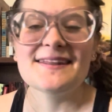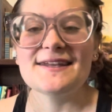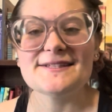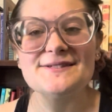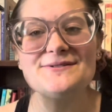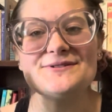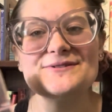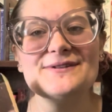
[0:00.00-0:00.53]

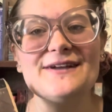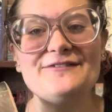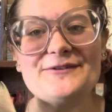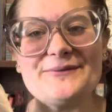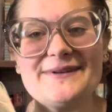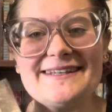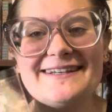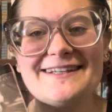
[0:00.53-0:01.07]
Don't you love it
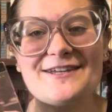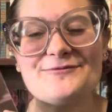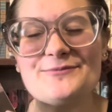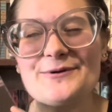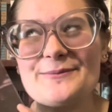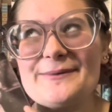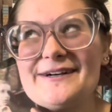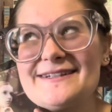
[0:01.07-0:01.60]
when you leave
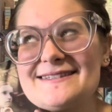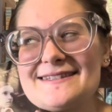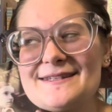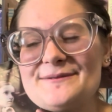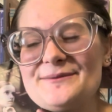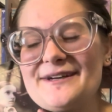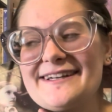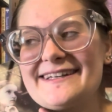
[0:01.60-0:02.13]
bookmarks in the
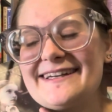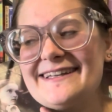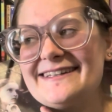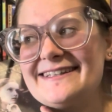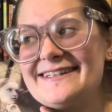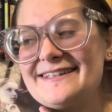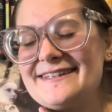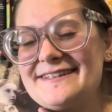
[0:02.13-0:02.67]
book and
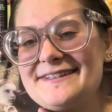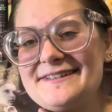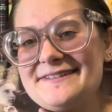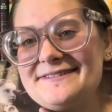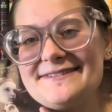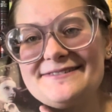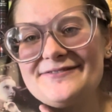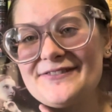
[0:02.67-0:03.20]
then you
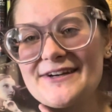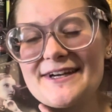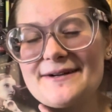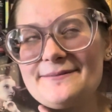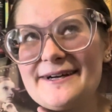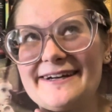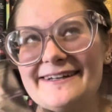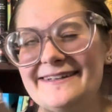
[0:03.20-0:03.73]
forget
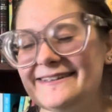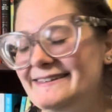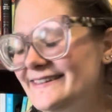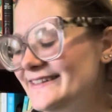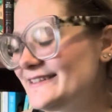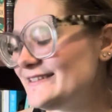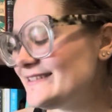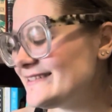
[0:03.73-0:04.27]
about it and then
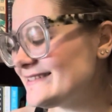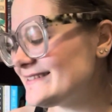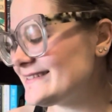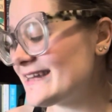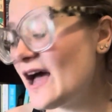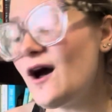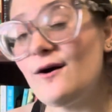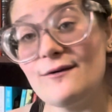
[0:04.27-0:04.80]
you just,
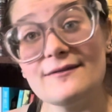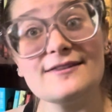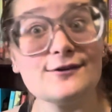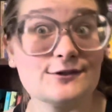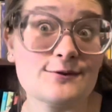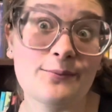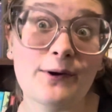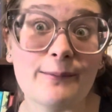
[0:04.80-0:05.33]
oh,
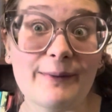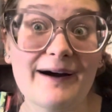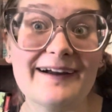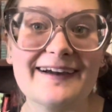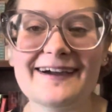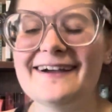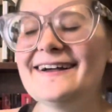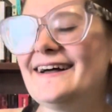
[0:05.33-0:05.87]
there's a bookmark.
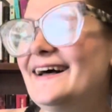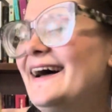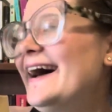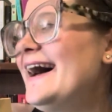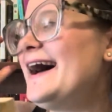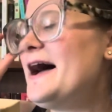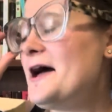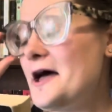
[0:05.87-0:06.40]
But
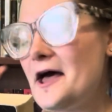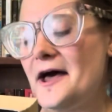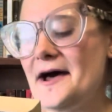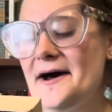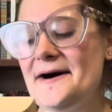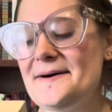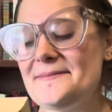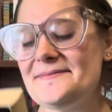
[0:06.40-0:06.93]

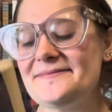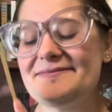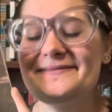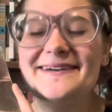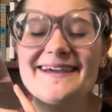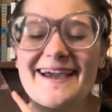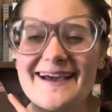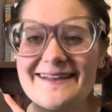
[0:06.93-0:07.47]

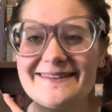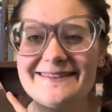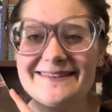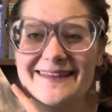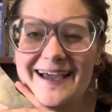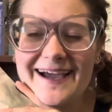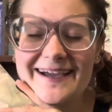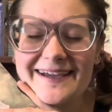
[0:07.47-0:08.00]
yeah,
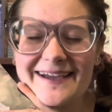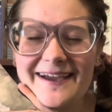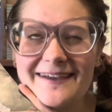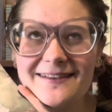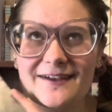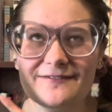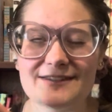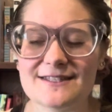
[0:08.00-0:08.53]
I
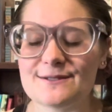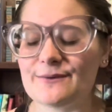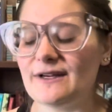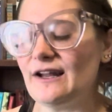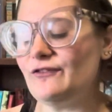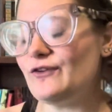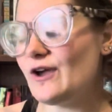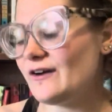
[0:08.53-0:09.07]
love this one.
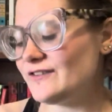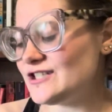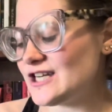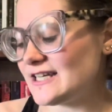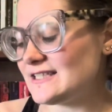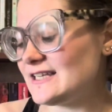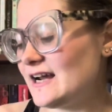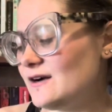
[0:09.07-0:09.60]
If you haven't
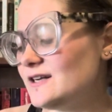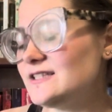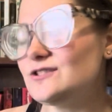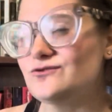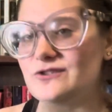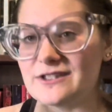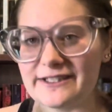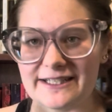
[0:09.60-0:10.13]
checked it out, it's a
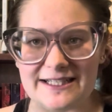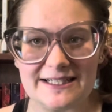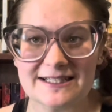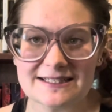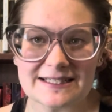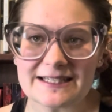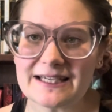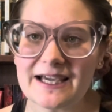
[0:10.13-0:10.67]
really
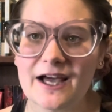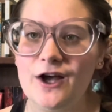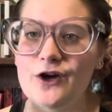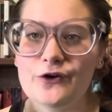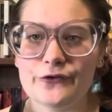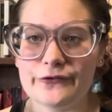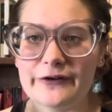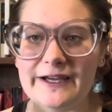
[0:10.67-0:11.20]
easy
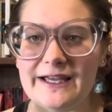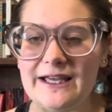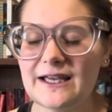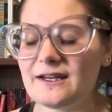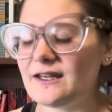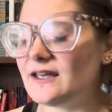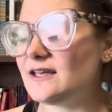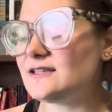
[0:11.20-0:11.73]

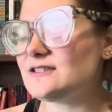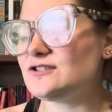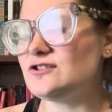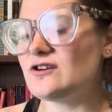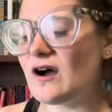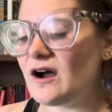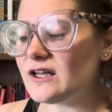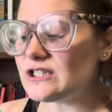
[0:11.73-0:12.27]
read. It's
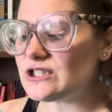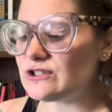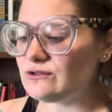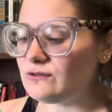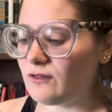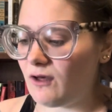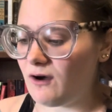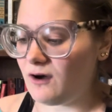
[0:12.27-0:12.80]
not
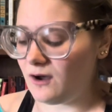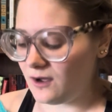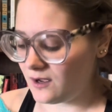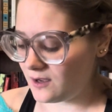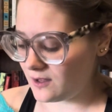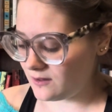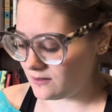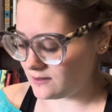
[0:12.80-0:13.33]
too
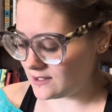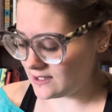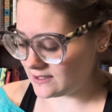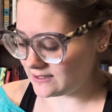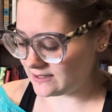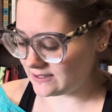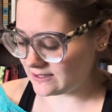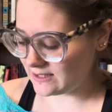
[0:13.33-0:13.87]
long.
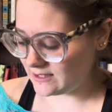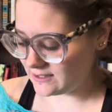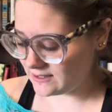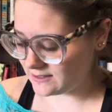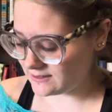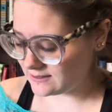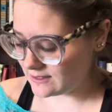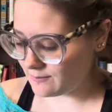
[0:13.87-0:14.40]
This
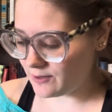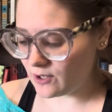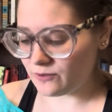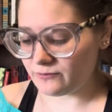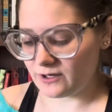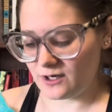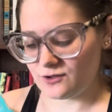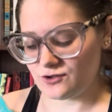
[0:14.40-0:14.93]
is about
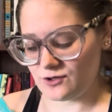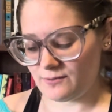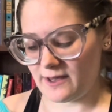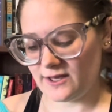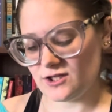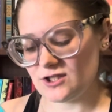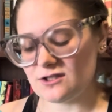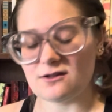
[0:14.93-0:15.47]
300
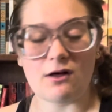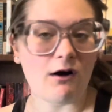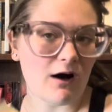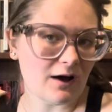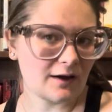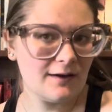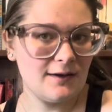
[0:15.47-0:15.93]
pages long.